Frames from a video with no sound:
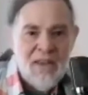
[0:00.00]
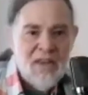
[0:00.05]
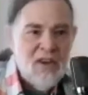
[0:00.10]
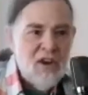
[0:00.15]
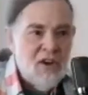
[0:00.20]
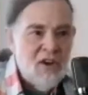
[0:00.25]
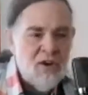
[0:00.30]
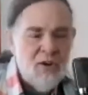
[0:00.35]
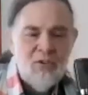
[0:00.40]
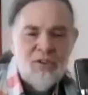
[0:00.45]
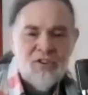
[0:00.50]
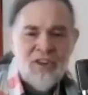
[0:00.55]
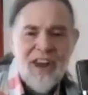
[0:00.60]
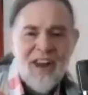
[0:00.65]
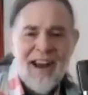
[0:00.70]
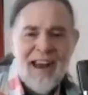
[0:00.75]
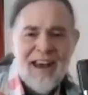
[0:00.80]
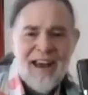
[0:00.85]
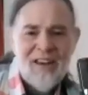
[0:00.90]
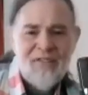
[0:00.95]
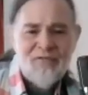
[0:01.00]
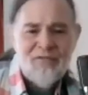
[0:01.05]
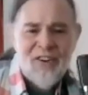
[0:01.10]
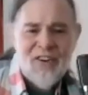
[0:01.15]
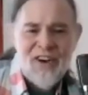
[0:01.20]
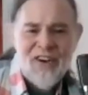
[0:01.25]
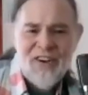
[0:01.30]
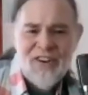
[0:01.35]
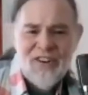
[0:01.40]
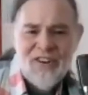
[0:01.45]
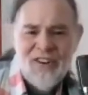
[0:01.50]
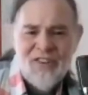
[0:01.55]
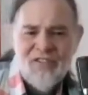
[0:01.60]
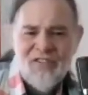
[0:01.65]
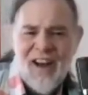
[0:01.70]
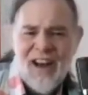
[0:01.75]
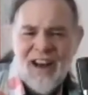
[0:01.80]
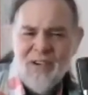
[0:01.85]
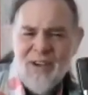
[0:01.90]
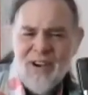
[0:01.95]
who set out first to
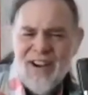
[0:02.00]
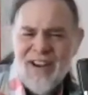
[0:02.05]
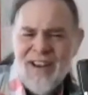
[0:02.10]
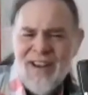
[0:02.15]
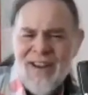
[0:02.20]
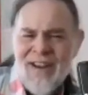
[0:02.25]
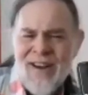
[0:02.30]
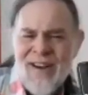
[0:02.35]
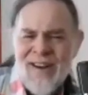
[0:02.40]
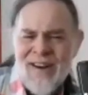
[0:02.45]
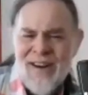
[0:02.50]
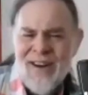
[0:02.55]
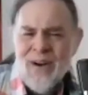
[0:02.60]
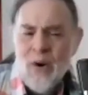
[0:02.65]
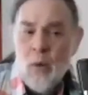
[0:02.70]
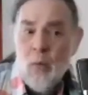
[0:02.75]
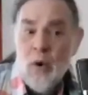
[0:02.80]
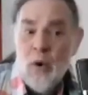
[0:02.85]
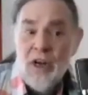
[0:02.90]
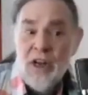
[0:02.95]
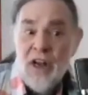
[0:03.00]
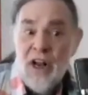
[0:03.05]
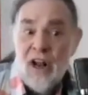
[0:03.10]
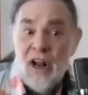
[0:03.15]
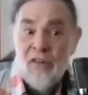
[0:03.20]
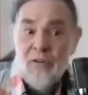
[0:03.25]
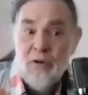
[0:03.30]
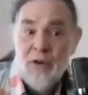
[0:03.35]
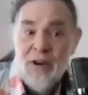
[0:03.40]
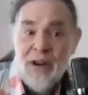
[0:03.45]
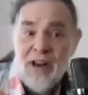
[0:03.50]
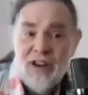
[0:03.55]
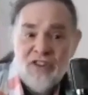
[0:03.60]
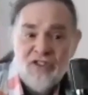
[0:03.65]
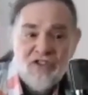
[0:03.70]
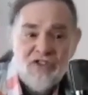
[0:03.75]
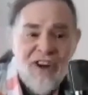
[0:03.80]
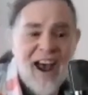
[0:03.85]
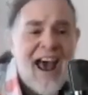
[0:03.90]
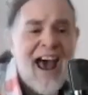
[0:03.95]
follow in a Woody
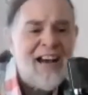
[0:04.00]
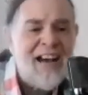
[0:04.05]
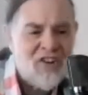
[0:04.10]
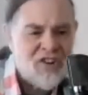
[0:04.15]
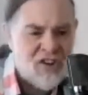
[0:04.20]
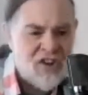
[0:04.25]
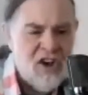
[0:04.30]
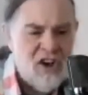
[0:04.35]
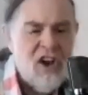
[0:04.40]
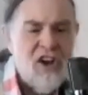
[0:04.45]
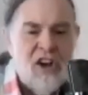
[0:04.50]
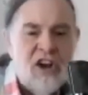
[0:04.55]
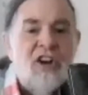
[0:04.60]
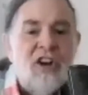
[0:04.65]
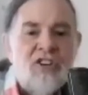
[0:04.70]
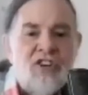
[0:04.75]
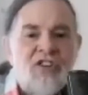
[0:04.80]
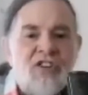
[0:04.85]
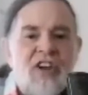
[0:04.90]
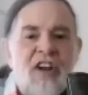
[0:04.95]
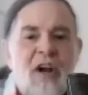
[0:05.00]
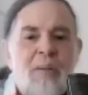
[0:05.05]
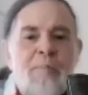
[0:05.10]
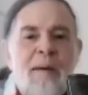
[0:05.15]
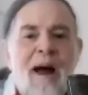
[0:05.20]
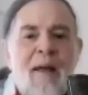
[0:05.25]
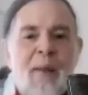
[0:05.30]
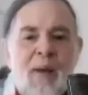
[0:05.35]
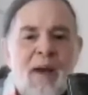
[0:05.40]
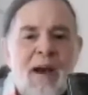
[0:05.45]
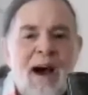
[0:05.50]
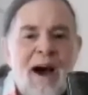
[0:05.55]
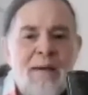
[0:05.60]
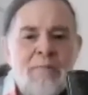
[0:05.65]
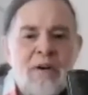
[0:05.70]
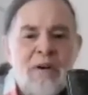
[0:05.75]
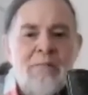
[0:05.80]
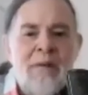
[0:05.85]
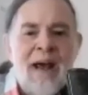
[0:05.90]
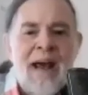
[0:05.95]
Guthrie's tracks, to sing about the
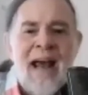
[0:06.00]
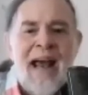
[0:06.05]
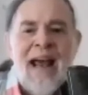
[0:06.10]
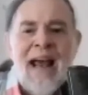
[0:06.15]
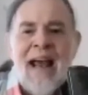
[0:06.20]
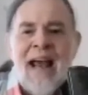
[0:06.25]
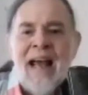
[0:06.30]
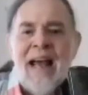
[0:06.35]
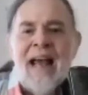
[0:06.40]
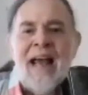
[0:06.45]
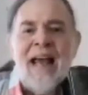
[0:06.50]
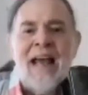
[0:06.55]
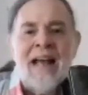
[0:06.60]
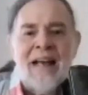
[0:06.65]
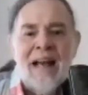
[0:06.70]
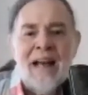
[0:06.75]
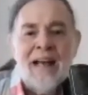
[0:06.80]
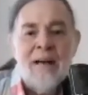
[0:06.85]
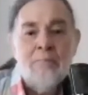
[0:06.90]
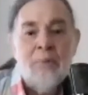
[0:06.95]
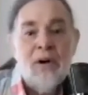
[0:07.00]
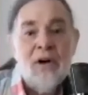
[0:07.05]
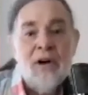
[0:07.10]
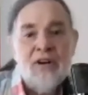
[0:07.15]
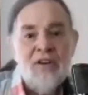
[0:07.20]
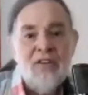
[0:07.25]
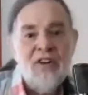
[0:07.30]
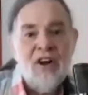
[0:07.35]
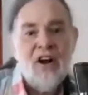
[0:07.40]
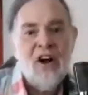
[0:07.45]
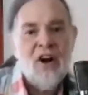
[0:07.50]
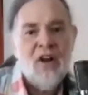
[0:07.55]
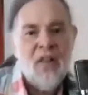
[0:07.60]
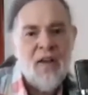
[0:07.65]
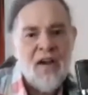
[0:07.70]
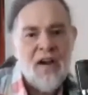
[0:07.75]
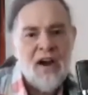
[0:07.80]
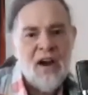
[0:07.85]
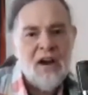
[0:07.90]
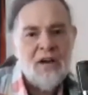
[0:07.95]
common man and the burdens on
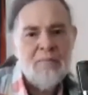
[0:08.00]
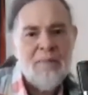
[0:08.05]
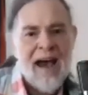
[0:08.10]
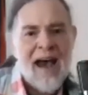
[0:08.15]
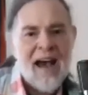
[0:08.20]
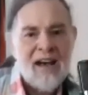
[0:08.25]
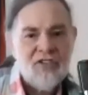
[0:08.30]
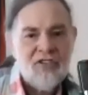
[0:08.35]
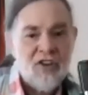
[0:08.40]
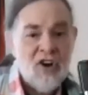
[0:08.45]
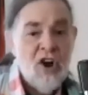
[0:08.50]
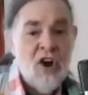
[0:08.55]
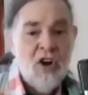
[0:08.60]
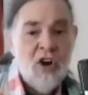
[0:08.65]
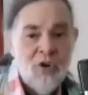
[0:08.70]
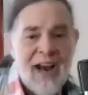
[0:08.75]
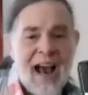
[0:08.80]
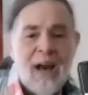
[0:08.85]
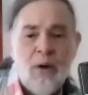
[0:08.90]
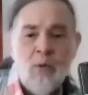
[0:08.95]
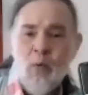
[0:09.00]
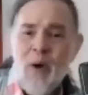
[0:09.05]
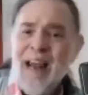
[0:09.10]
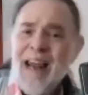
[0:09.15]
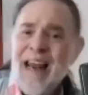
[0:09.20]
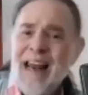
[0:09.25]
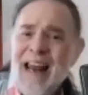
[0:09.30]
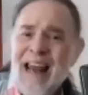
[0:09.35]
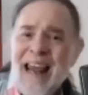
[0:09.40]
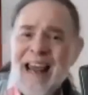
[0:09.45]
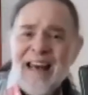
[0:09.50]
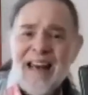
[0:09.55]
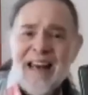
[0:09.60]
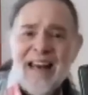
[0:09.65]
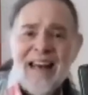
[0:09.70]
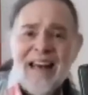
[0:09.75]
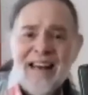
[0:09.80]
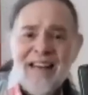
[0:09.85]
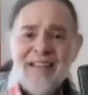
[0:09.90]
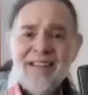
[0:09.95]
their backs, who got waylaid
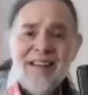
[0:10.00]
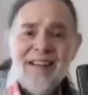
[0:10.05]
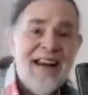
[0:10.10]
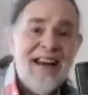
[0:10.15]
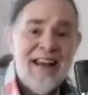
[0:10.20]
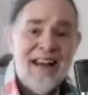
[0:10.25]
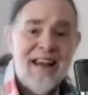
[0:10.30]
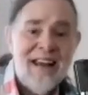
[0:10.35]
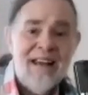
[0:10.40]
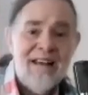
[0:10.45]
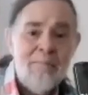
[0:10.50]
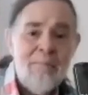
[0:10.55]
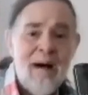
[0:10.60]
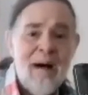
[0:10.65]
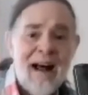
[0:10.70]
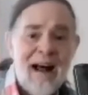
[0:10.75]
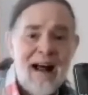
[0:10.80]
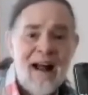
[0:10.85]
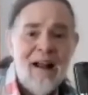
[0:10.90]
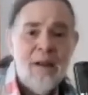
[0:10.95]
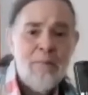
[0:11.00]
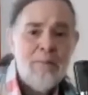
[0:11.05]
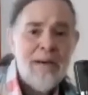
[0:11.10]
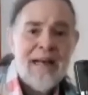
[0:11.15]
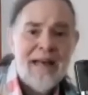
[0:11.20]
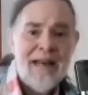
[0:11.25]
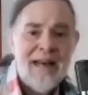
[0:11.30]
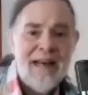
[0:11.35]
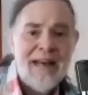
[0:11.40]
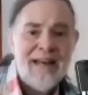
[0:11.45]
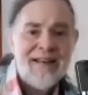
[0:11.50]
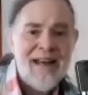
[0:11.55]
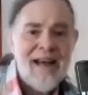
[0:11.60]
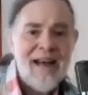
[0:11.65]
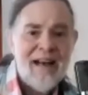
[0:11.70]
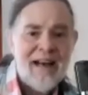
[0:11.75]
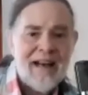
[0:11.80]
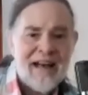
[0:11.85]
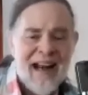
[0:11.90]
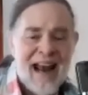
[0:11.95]
in the city by the beatniks
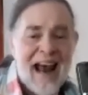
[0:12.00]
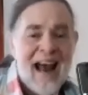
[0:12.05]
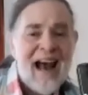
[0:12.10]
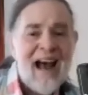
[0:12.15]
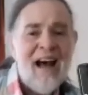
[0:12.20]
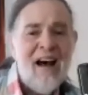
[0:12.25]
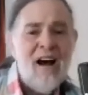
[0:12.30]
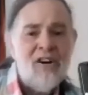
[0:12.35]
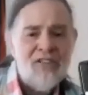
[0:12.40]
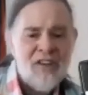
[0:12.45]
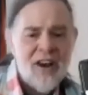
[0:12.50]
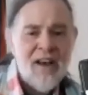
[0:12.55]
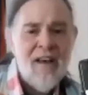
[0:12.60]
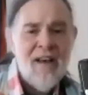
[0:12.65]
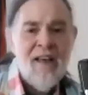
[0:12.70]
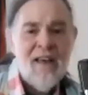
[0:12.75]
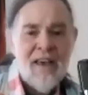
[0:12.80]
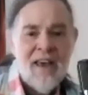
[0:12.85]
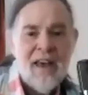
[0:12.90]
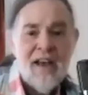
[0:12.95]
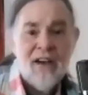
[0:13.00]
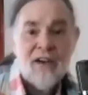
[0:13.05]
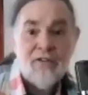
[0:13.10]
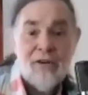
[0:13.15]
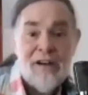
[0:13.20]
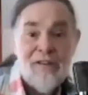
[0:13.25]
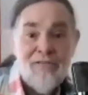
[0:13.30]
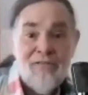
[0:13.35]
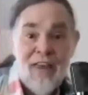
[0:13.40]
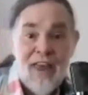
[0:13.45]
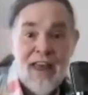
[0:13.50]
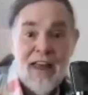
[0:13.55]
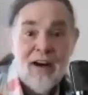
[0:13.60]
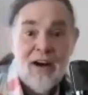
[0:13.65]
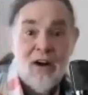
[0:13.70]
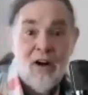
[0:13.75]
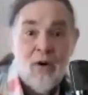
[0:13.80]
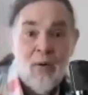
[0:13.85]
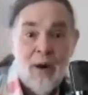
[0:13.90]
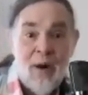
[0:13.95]
and the clowns, and the grief that
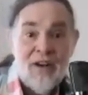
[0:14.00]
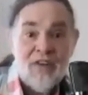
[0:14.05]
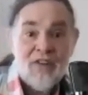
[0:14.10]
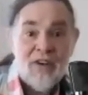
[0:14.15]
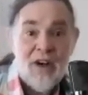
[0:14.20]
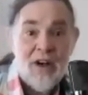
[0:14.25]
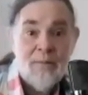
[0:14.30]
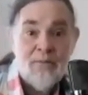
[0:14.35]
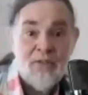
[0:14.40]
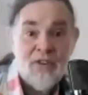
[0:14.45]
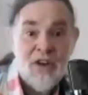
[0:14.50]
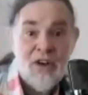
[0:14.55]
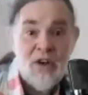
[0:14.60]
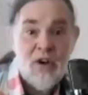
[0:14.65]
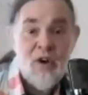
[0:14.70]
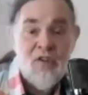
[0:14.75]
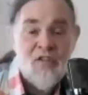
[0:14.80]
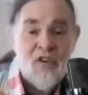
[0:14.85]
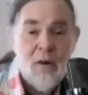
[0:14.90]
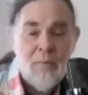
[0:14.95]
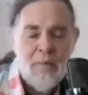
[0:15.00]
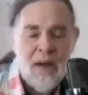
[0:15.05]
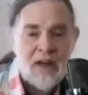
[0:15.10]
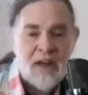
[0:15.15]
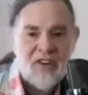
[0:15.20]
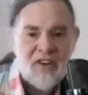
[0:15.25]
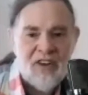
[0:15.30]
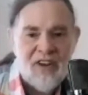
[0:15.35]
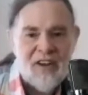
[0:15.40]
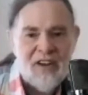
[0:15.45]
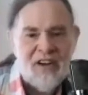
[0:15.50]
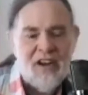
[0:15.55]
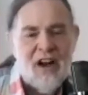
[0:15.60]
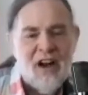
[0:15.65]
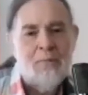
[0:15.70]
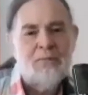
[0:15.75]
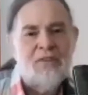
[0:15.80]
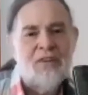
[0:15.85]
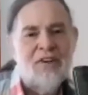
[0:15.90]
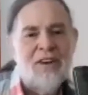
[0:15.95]
always comes to you from mixing
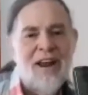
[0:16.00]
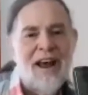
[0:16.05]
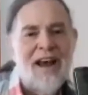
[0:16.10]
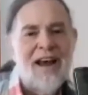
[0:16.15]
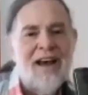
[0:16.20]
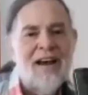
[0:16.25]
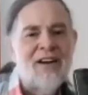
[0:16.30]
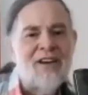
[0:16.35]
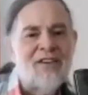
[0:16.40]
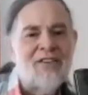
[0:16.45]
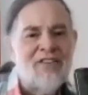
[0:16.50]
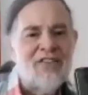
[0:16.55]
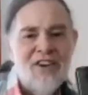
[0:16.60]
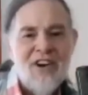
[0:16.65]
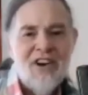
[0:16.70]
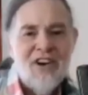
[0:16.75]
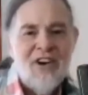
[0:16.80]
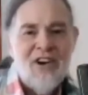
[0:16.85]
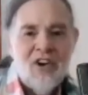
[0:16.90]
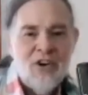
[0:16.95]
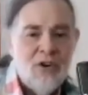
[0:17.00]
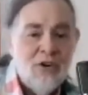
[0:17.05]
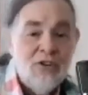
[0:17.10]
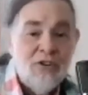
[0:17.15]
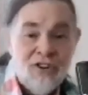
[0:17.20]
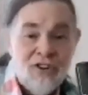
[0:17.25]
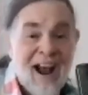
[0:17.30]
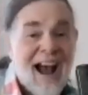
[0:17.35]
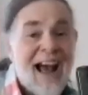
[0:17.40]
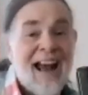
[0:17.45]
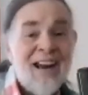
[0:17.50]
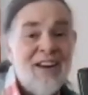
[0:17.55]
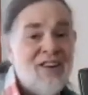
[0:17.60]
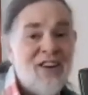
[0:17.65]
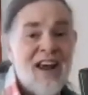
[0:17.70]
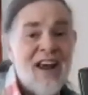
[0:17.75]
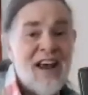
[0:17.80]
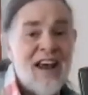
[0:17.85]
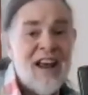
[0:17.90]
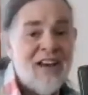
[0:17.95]
ups and downs, who tried his
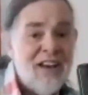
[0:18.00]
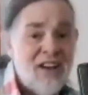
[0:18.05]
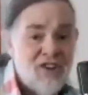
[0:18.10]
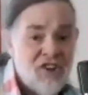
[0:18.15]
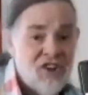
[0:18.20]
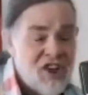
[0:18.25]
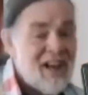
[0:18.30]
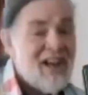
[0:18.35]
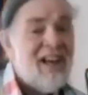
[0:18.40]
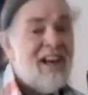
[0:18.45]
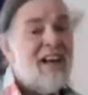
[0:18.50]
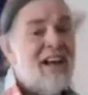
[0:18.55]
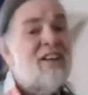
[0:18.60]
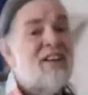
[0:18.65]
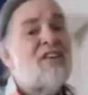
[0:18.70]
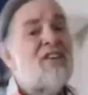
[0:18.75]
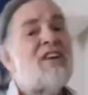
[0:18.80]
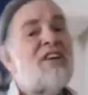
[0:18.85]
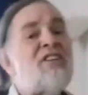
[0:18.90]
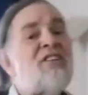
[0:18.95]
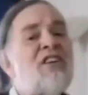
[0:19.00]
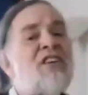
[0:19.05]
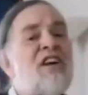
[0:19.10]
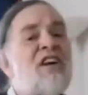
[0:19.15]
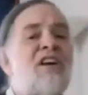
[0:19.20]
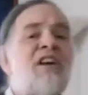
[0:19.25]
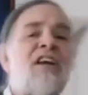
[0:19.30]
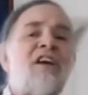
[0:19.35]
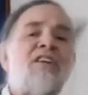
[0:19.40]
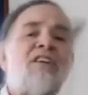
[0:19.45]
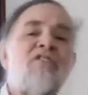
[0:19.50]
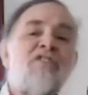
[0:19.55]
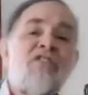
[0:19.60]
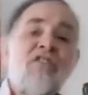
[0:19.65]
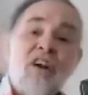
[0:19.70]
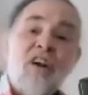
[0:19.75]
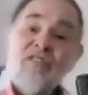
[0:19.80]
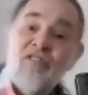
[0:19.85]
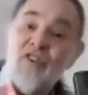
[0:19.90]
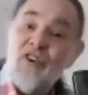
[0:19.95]
hand to Jesus and then
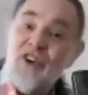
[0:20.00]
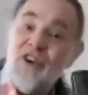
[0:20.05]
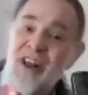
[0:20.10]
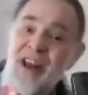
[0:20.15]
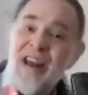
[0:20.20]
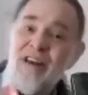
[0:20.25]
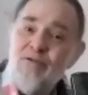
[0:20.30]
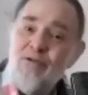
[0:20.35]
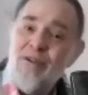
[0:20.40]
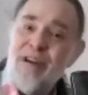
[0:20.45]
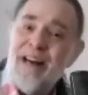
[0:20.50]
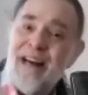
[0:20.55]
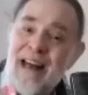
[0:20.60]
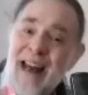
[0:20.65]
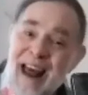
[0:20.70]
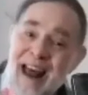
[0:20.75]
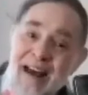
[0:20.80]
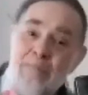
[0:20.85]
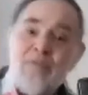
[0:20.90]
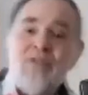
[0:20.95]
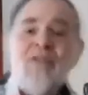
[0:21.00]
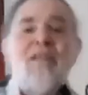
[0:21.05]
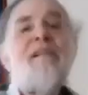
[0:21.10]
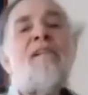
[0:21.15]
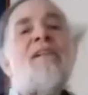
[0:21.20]
suffered a relapse,